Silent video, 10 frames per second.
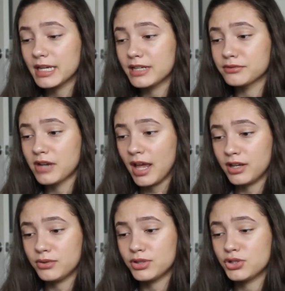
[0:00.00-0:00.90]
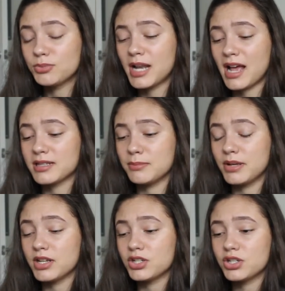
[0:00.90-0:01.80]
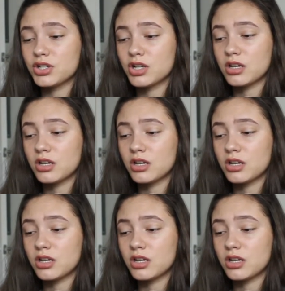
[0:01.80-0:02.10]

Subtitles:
but in red, you stupid ass bitch.